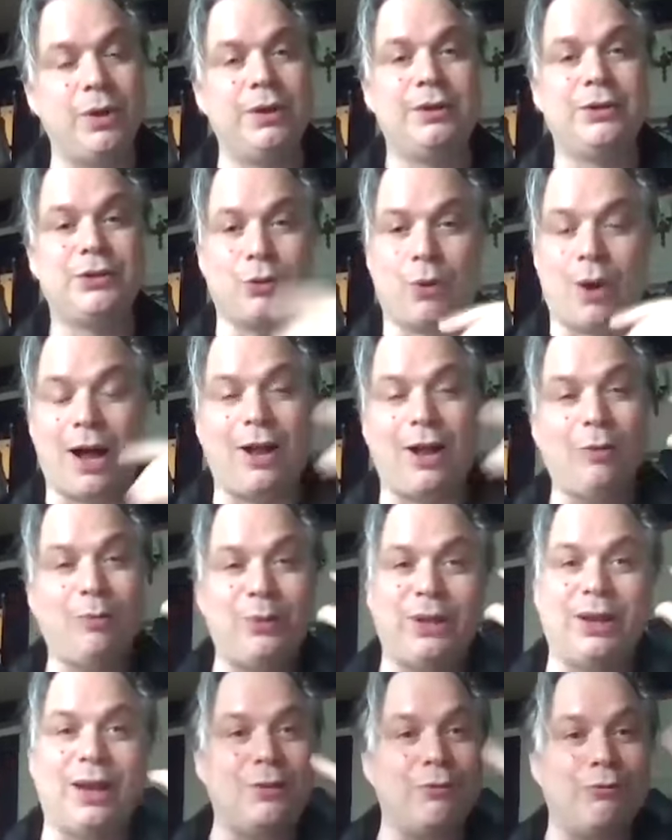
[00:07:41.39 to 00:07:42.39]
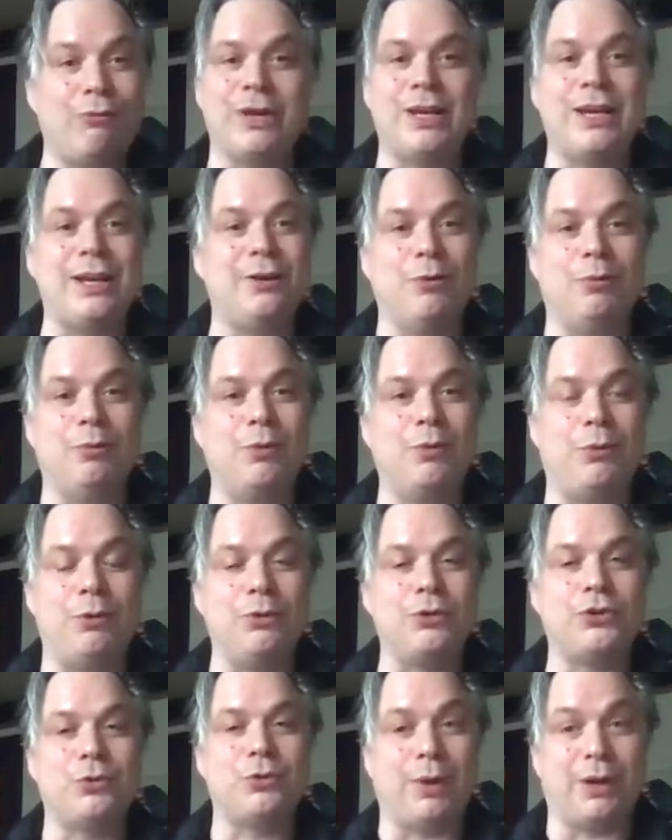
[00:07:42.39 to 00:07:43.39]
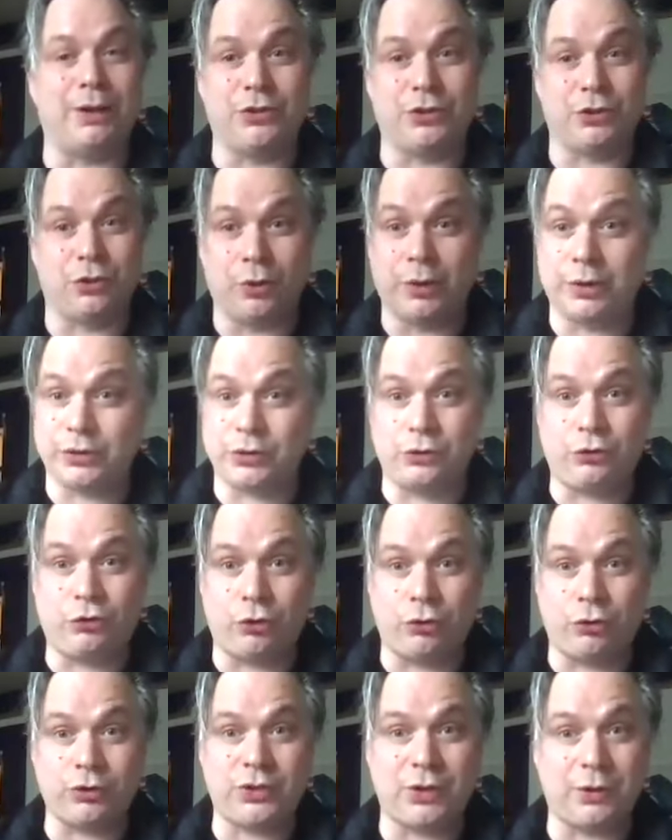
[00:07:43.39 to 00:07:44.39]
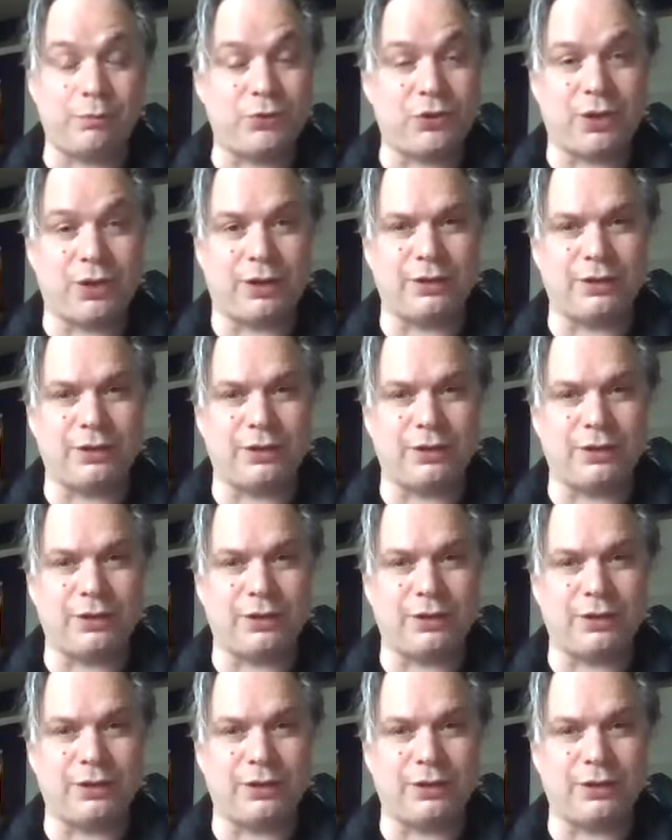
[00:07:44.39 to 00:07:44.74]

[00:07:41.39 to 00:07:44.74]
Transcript: So I'll be like ringing up the production manager going, "Has the truck tipped yet?"